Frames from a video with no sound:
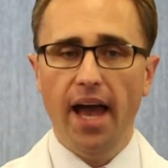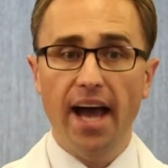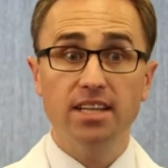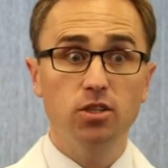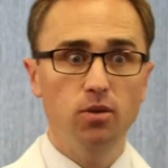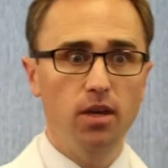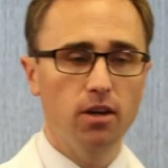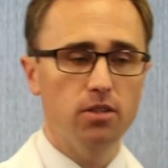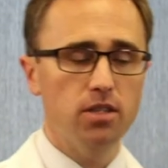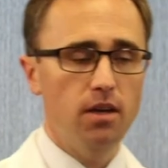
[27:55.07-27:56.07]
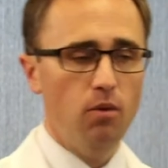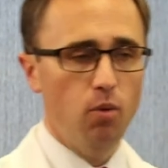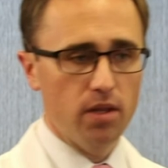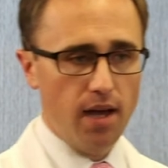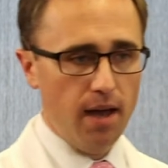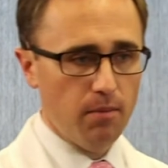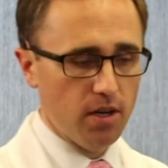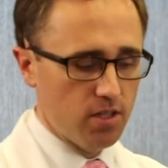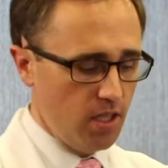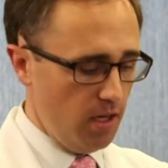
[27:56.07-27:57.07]
at two years with
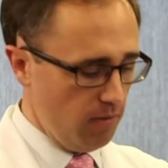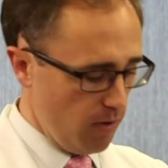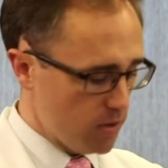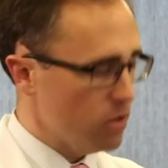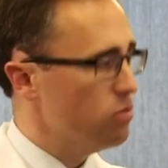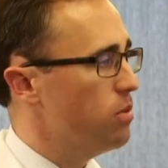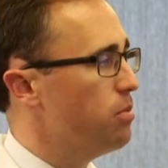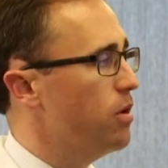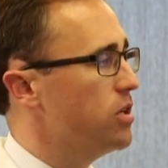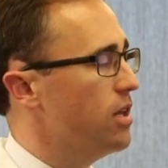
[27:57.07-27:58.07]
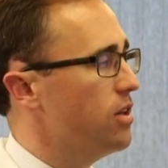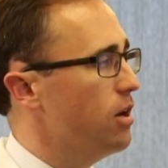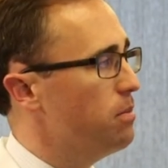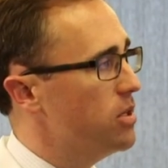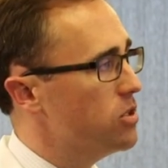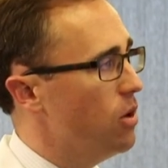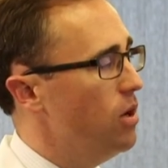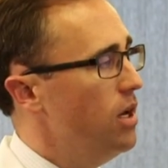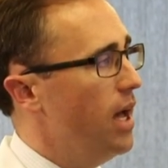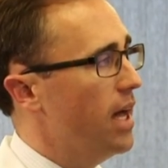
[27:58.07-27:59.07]
IMRT versus with proton therapy.
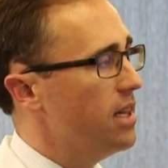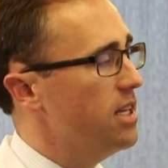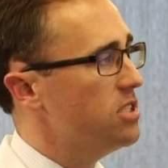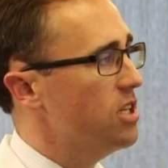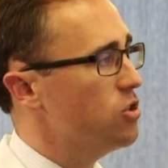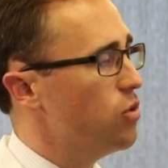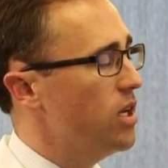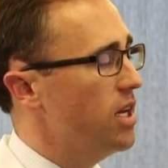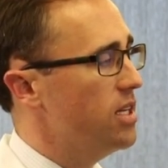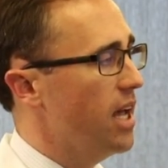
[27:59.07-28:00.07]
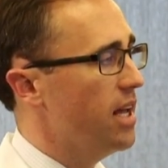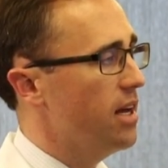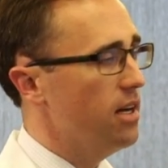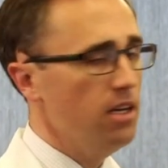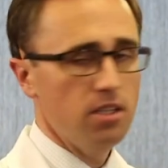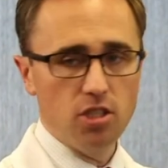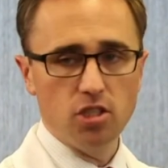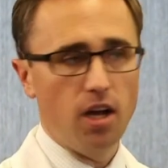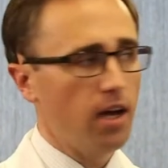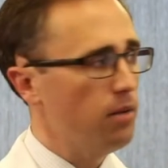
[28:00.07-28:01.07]
So at least intriguing data to
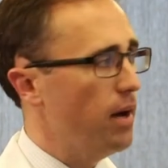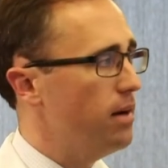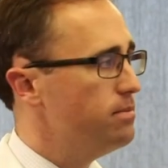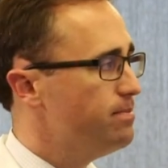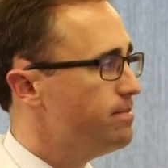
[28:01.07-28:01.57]
talk about.